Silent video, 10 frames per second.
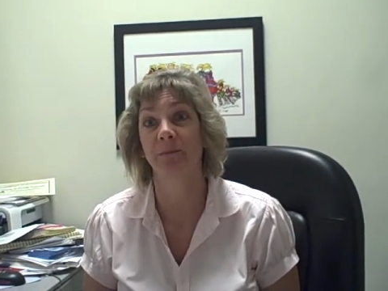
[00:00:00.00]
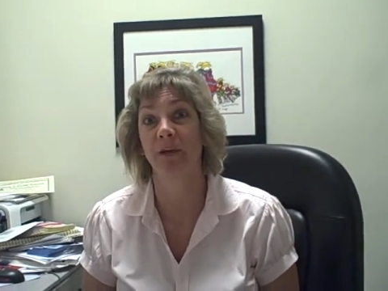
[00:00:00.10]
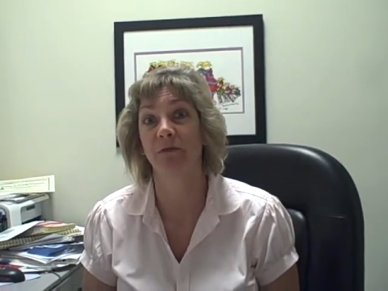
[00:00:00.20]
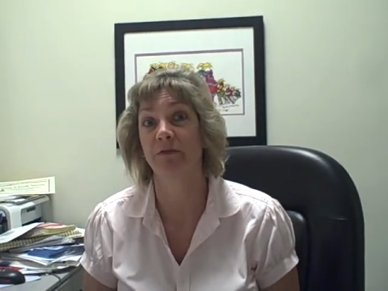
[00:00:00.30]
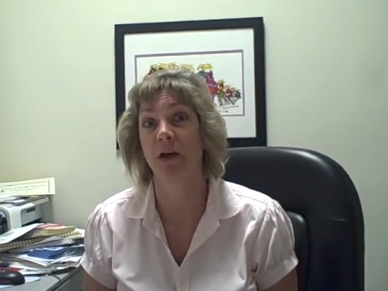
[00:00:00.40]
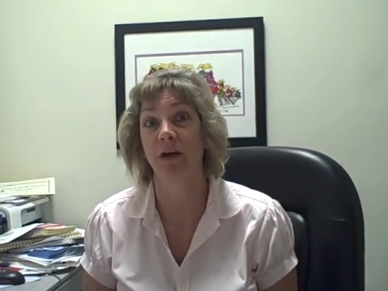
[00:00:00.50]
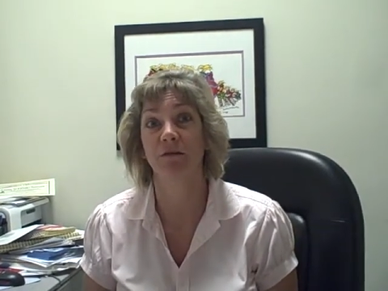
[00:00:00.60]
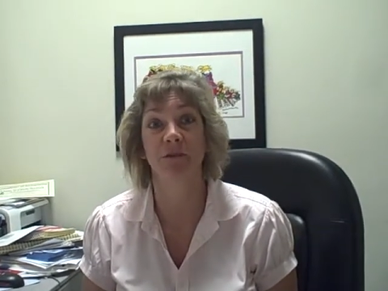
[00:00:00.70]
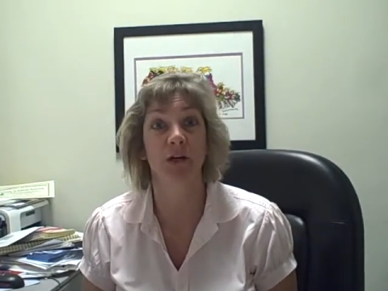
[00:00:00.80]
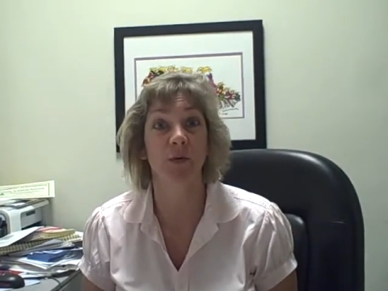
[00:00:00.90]
If we've got
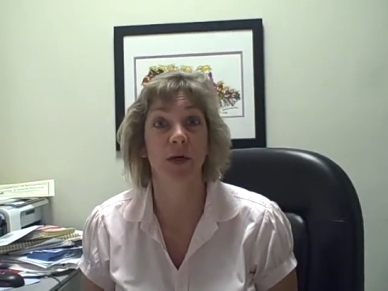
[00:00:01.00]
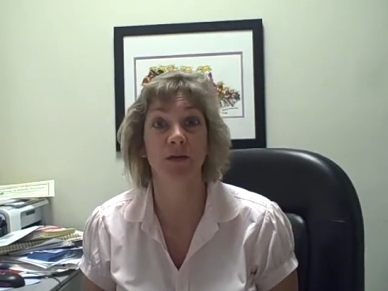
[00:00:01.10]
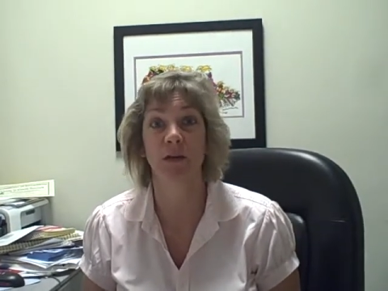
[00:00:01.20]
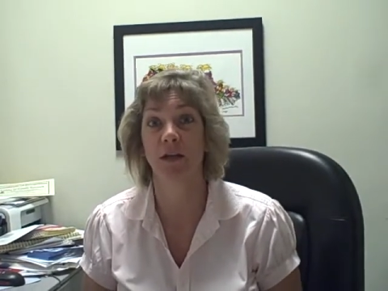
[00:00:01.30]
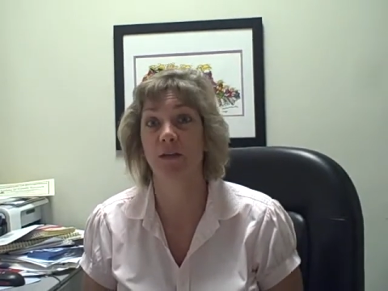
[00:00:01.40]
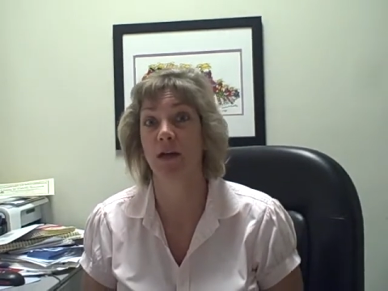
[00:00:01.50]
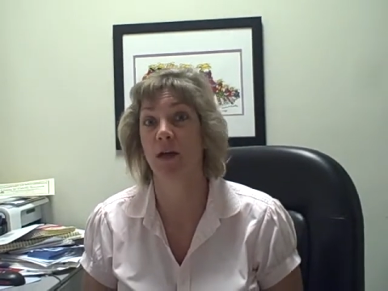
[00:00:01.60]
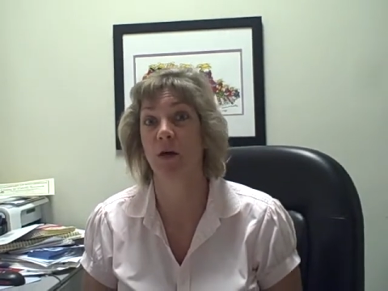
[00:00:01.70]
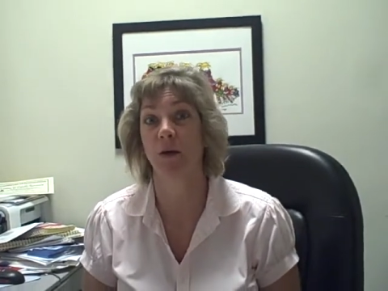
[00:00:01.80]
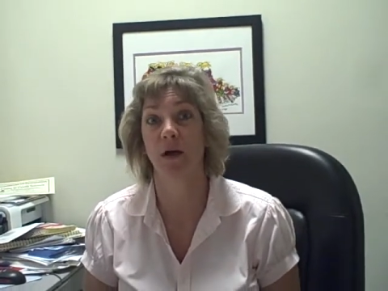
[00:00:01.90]
a fundraising
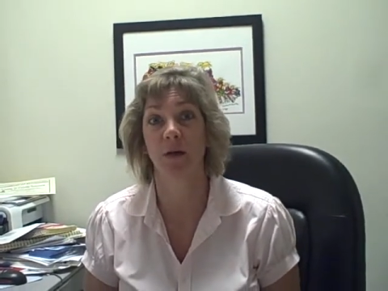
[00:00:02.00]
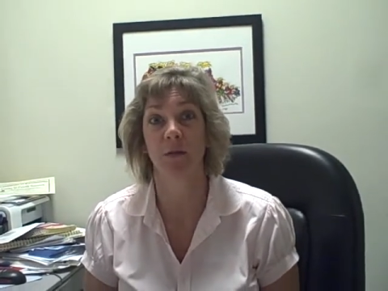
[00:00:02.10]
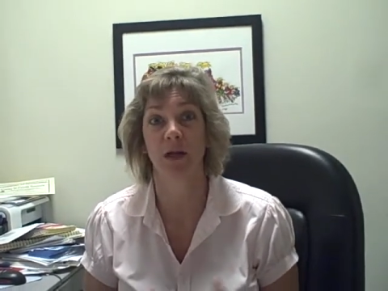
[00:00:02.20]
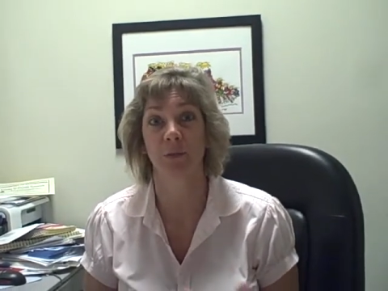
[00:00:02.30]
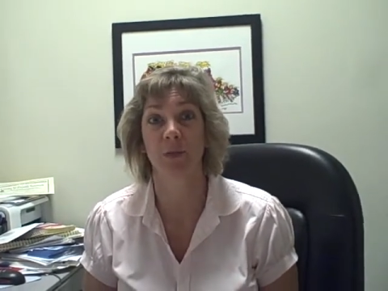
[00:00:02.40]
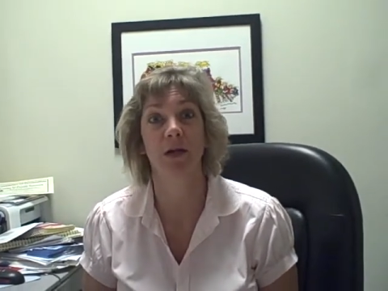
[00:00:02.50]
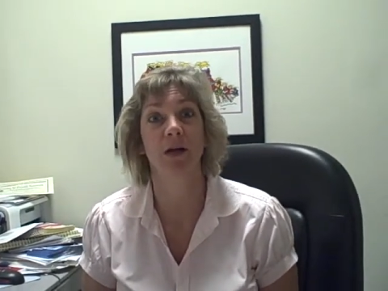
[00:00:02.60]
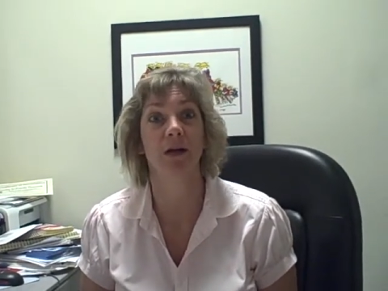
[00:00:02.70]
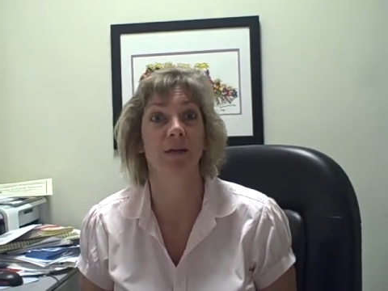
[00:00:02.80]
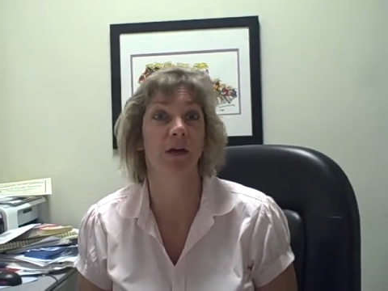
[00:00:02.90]
thing going on, we can put
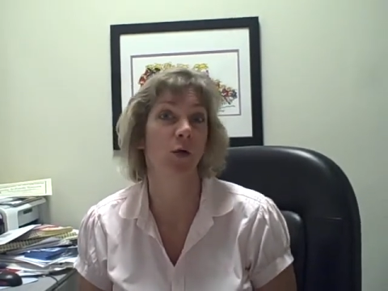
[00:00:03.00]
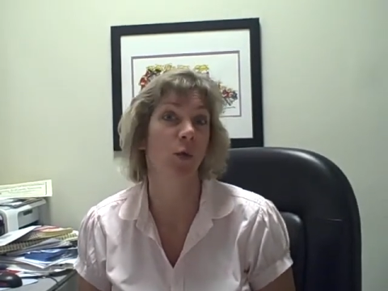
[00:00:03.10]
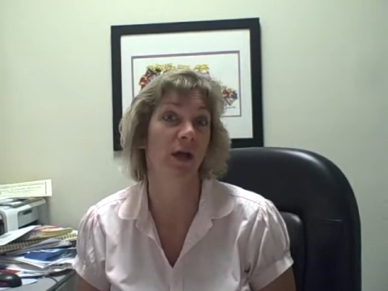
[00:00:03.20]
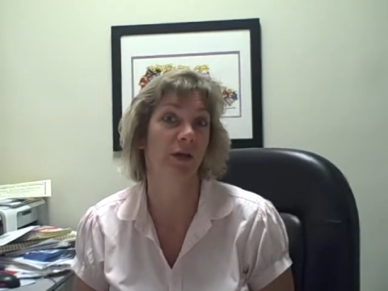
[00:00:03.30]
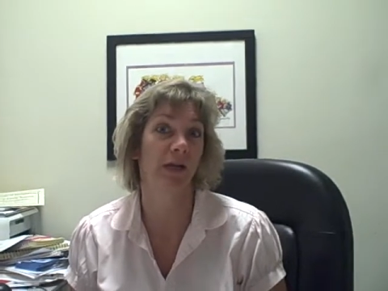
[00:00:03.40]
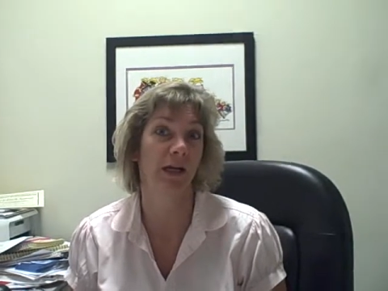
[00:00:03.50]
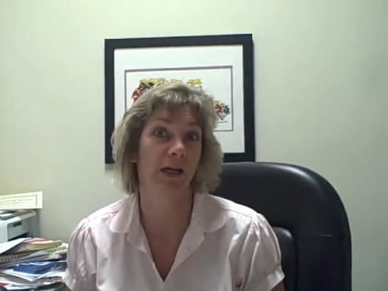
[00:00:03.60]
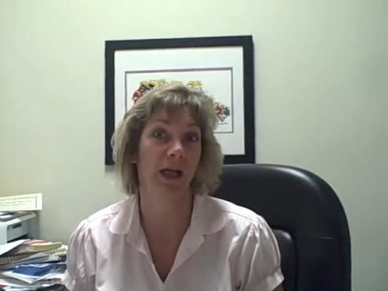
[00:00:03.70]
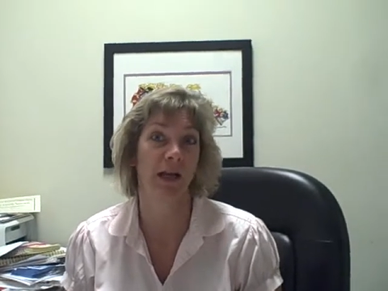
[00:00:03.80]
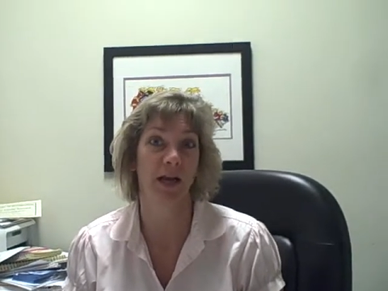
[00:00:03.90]
it on there quickly
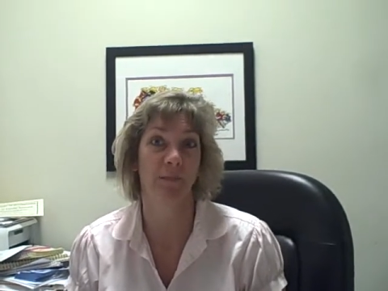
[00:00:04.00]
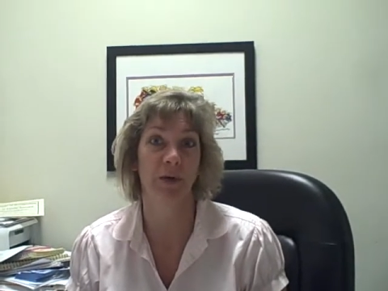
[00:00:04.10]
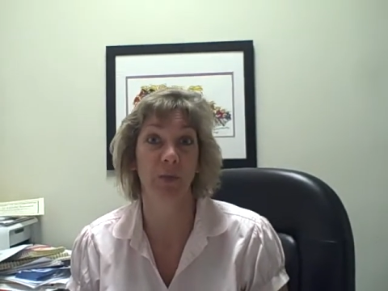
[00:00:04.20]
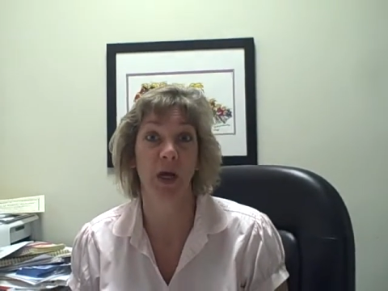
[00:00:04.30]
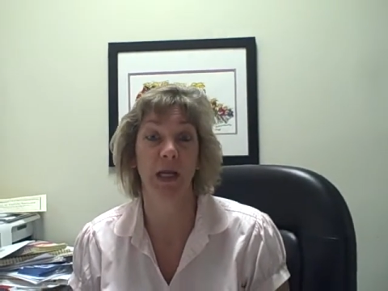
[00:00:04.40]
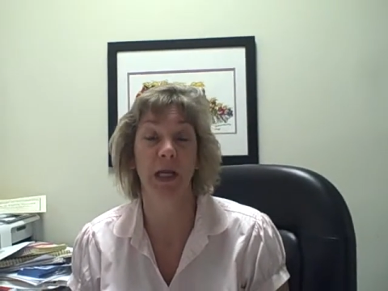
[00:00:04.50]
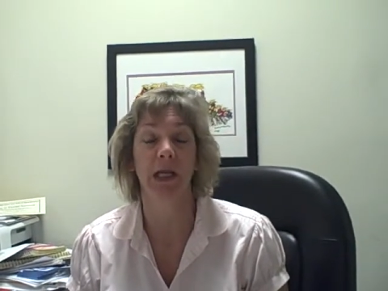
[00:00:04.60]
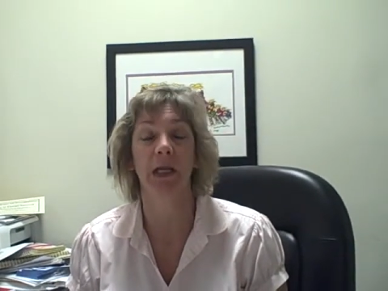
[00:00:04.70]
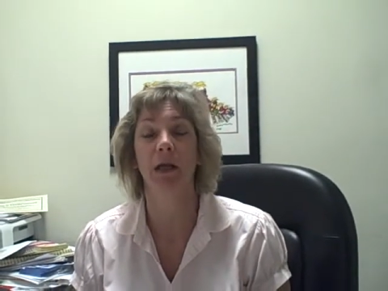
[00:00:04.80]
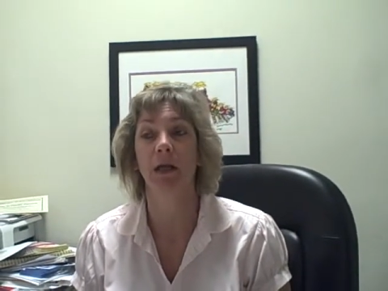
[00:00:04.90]
and get it up and running.